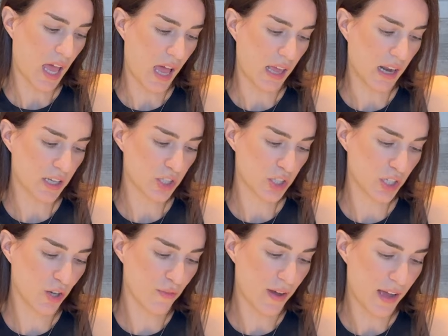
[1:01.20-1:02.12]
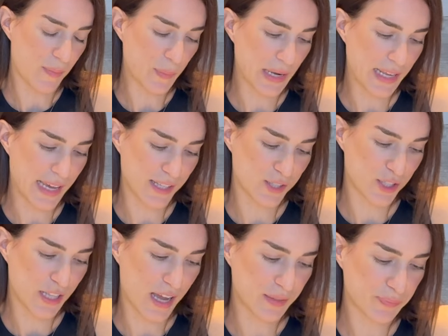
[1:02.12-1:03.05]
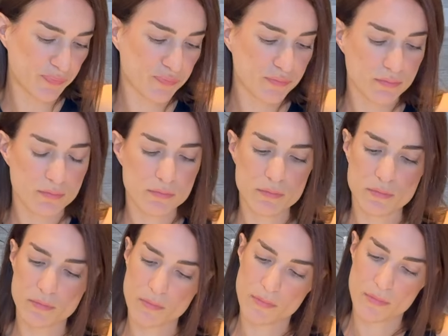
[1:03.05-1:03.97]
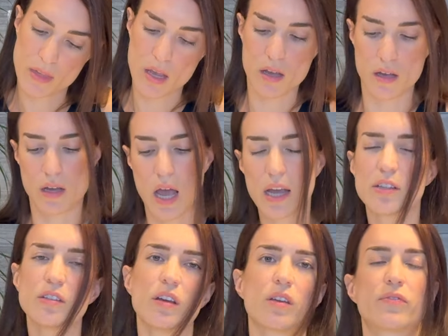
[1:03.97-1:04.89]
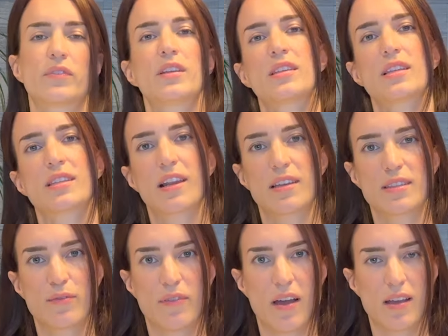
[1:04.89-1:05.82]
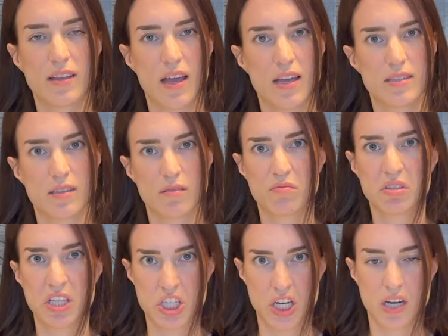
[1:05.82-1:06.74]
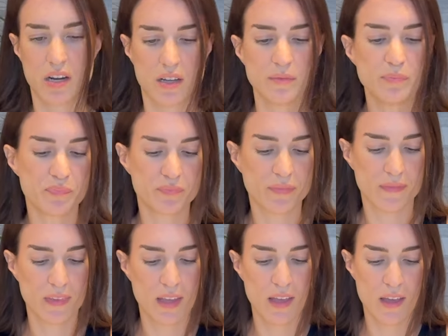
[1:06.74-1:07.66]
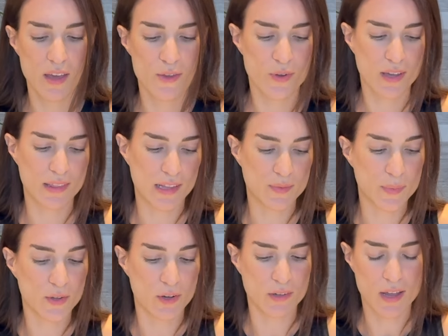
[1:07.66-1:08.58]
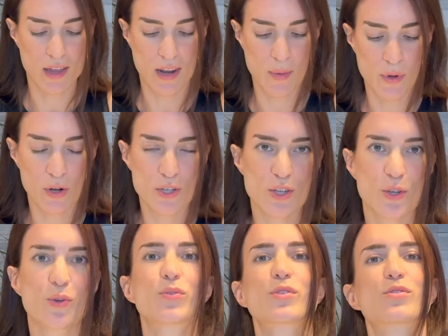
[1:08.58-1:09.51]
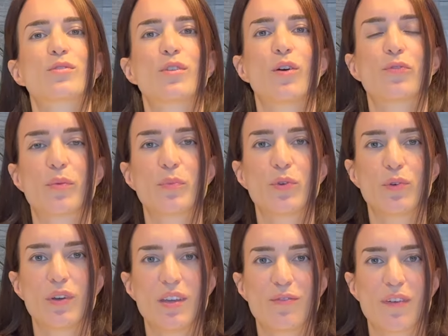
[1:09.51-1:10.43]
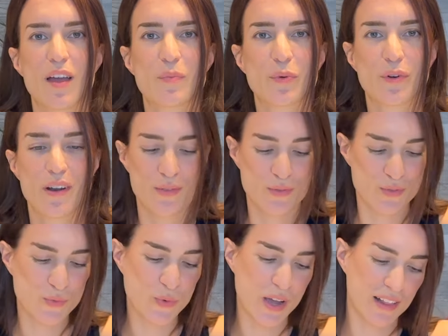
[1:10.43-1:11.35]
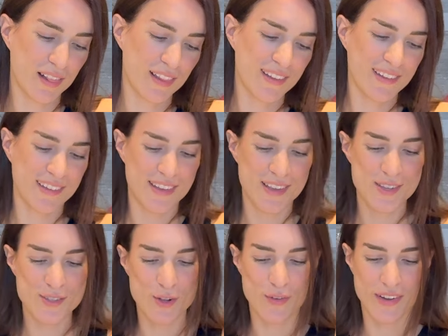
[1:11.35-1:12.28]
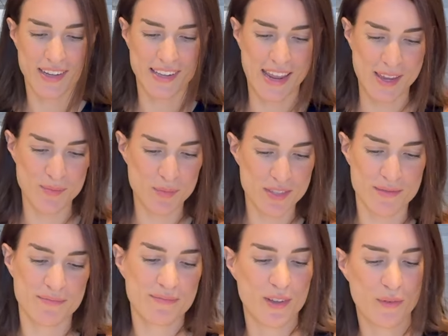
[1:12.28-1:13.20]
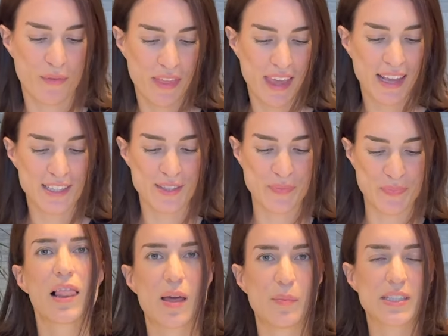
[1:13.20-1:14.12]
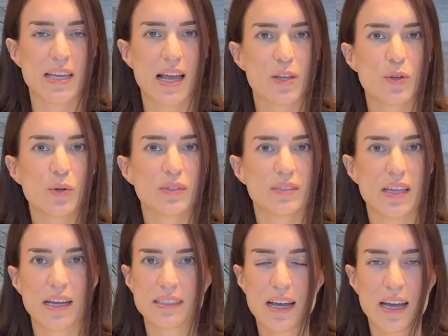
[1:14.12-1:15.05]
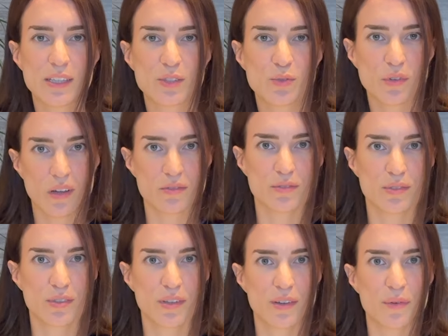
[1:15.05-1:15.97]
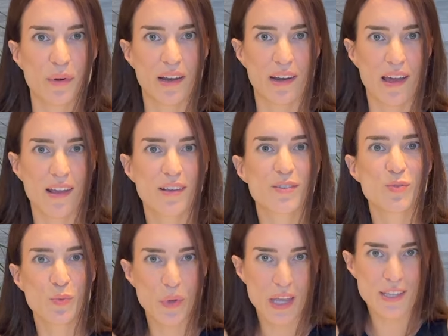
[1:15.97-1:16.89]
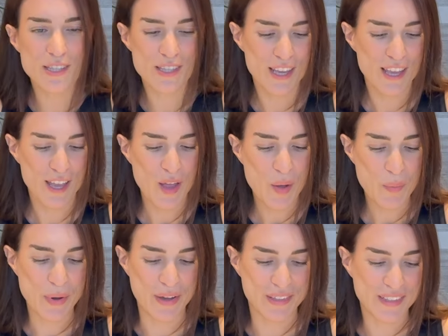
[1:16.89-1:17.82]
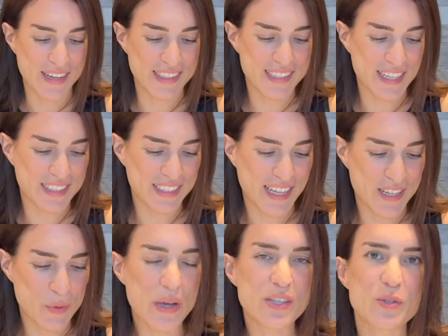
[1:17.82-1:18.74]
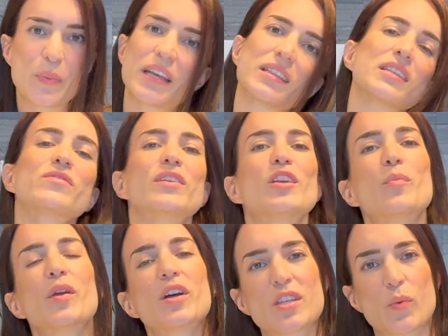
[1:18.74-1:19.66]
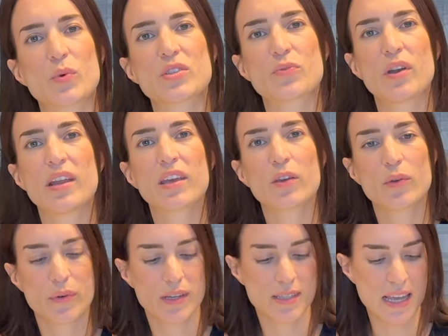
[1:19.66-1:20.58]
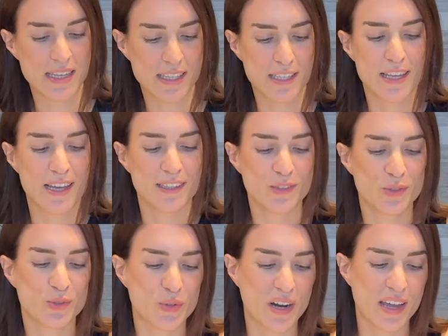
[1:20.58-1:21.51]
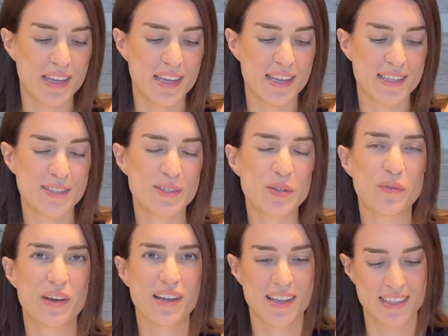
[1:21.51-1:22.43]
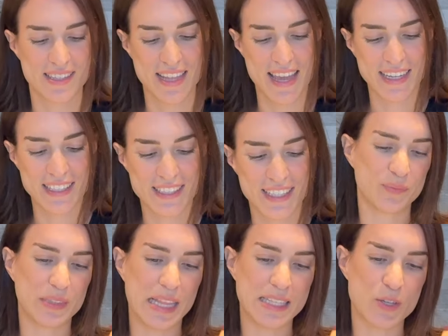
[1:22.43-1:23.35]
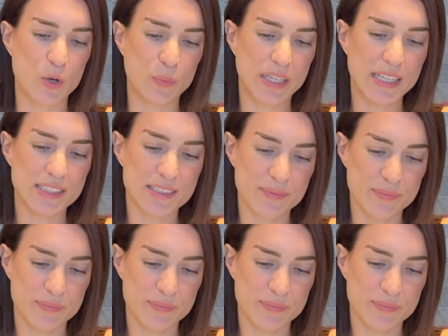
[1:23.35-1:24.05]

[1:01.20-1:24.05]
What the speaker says: arašidová mliečna. I don't know if this is classified as tyčinka. You can let me know, and I'm also curious to know from you if I pronounce well Slovak names of things. Let me tell you that I do not really like sweets, but I decided anyway to make this video because I was really curious, as I said, to try Slovak snacks. Let's open it.